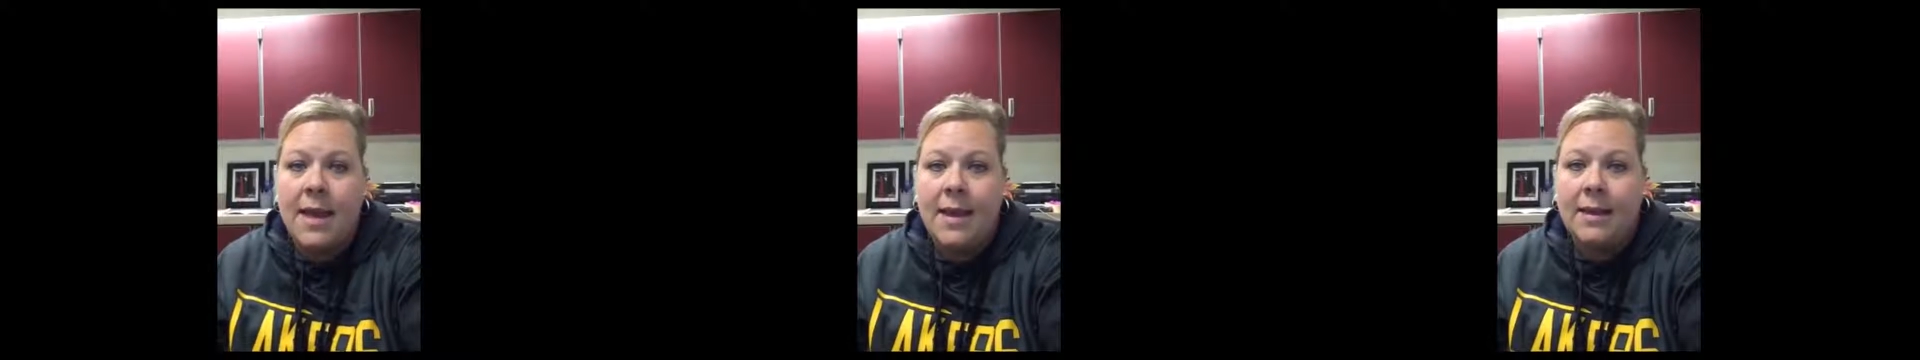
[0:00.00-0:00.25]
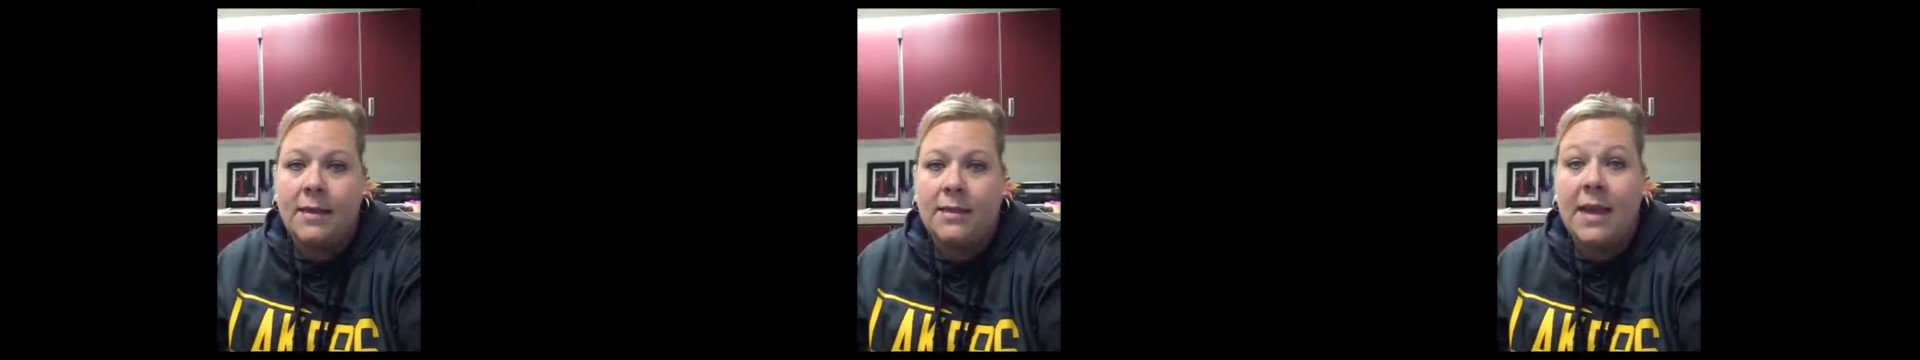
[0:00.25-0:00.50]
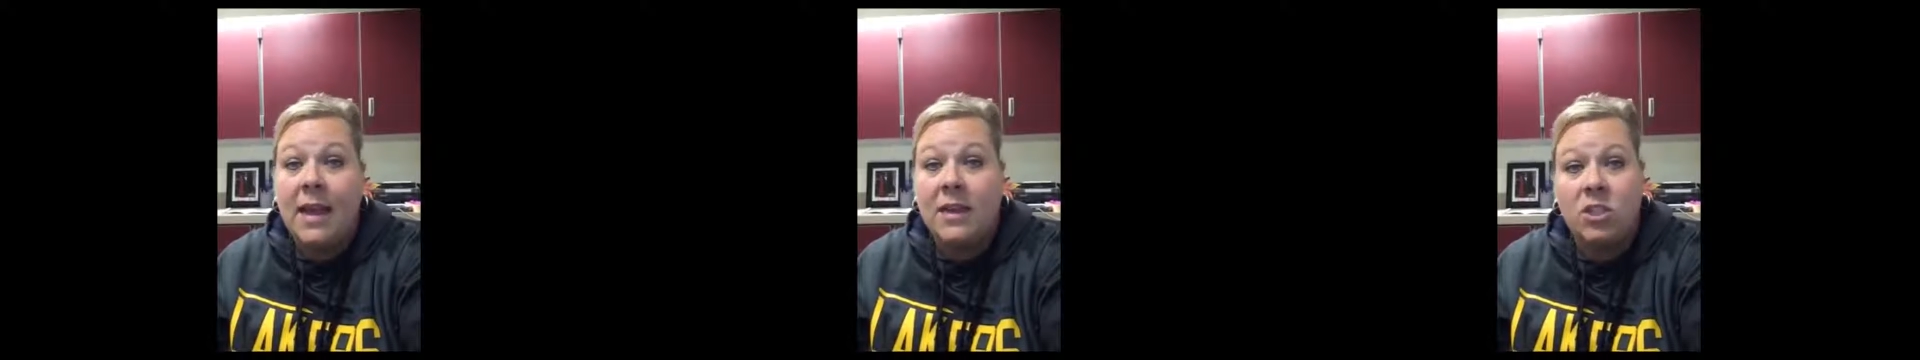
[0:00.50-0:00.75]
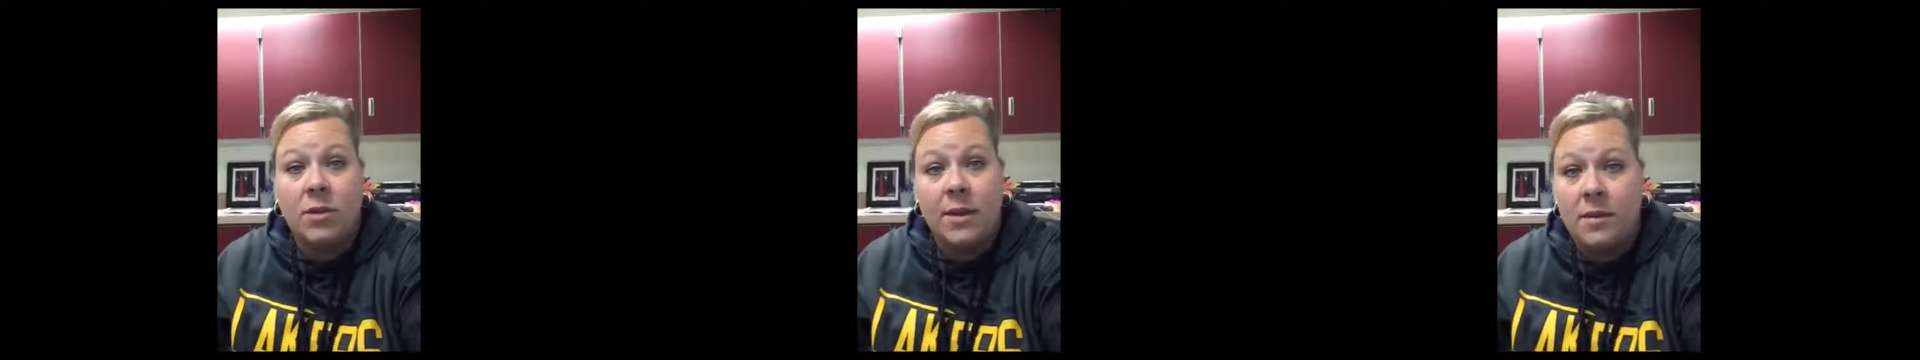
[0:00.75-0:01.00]
and
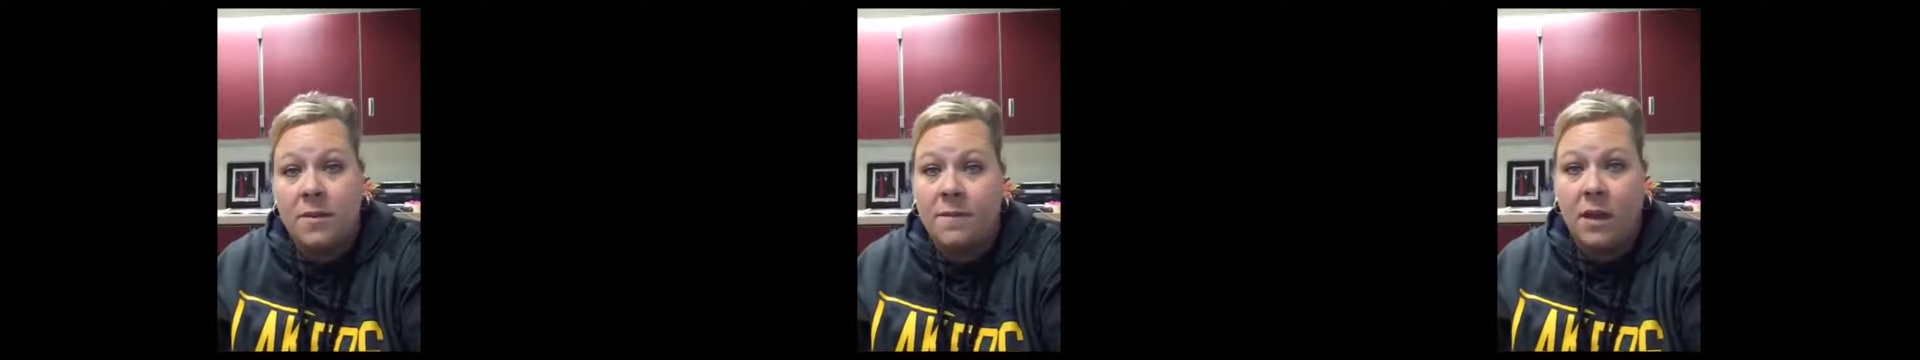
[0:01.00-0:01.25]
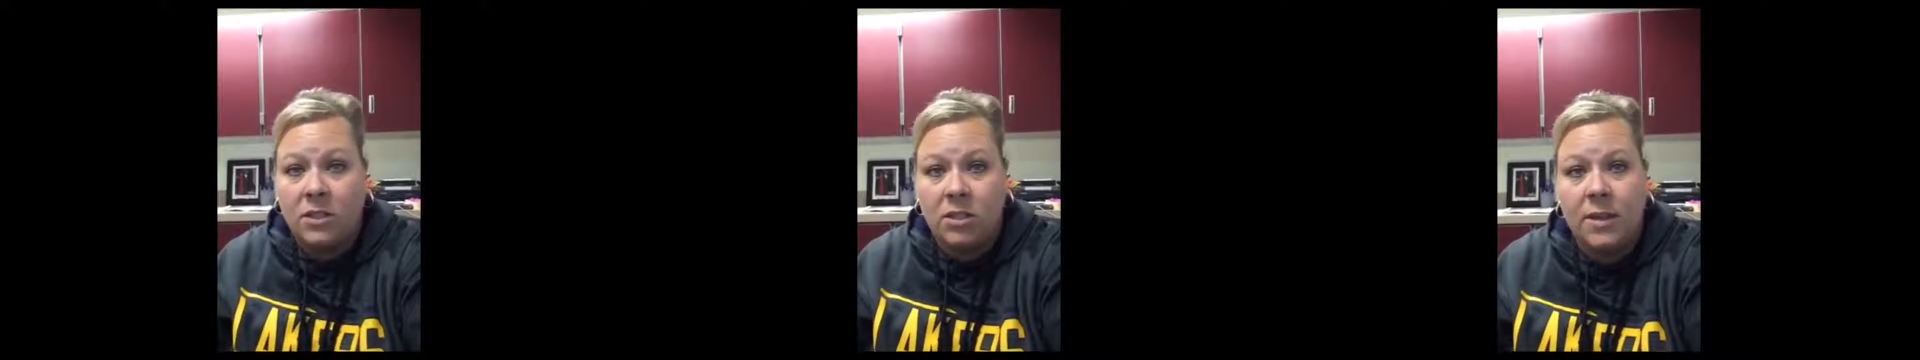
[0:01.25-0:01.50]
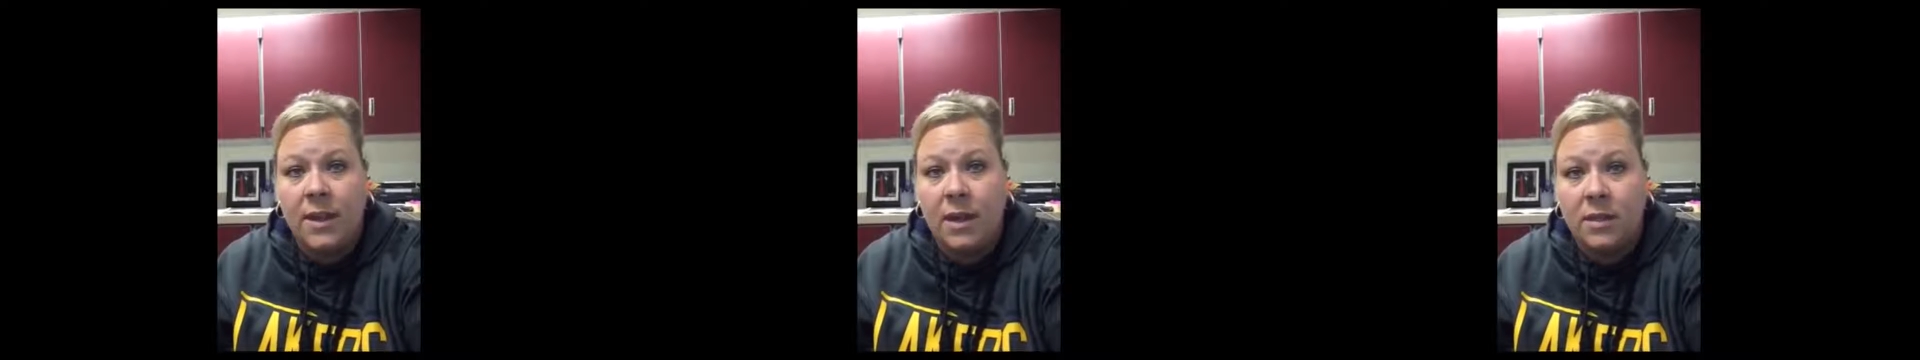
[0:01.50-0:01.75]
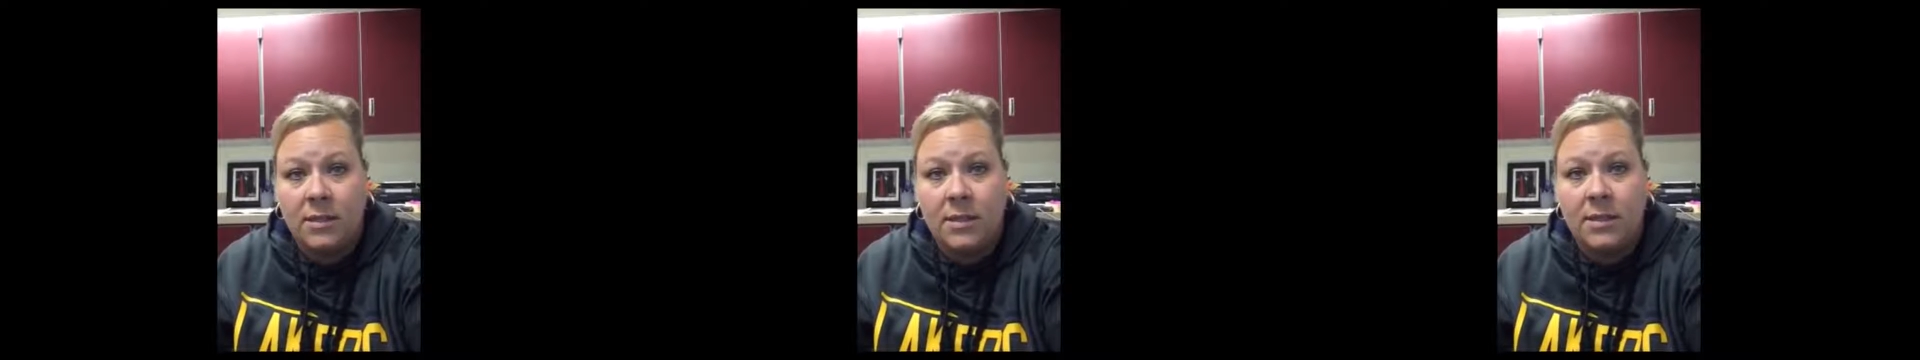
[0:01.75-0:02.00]
entering the foster
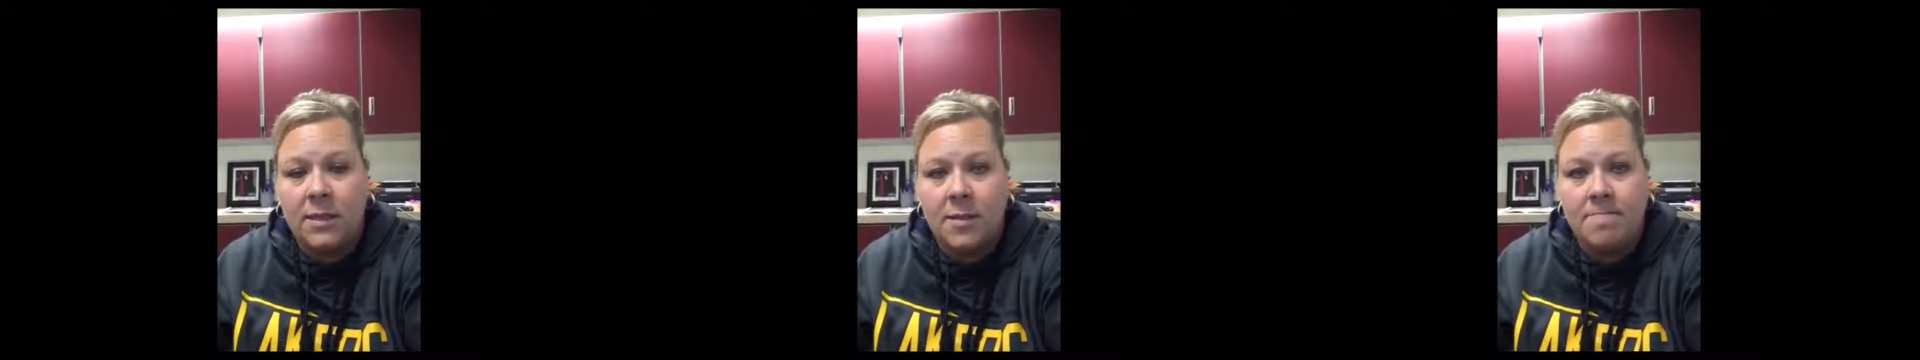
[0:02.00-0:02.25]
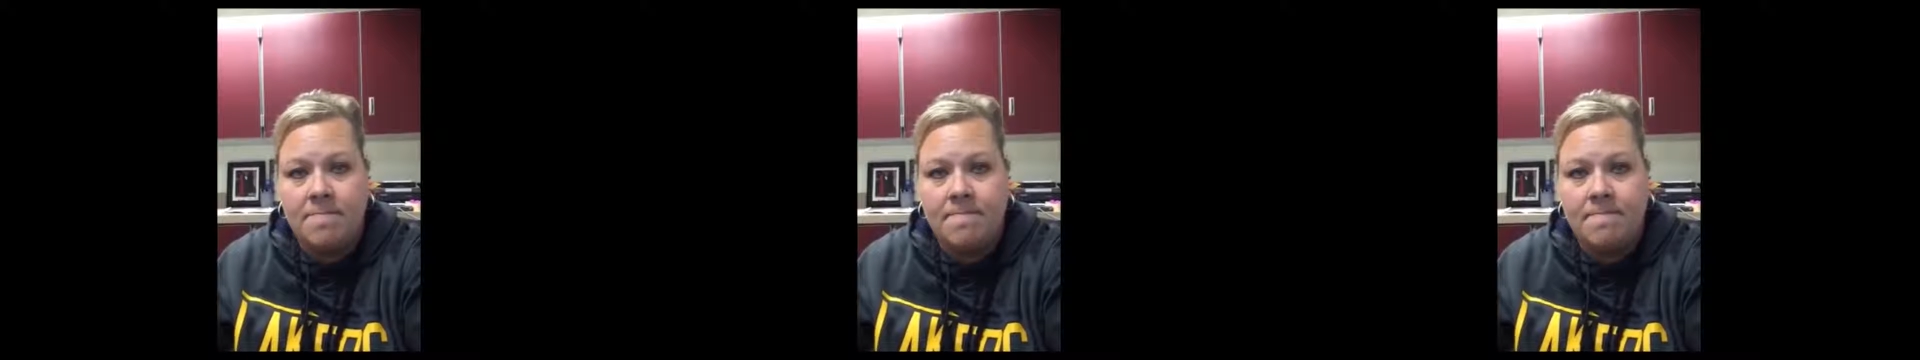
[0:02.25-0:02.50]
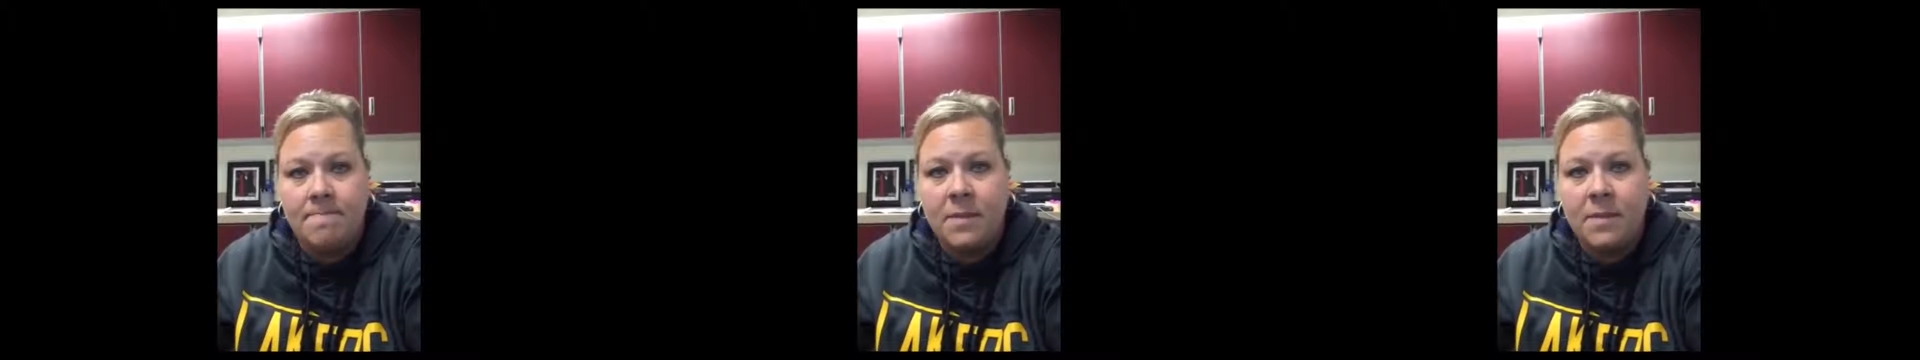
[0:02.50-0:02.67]
care system.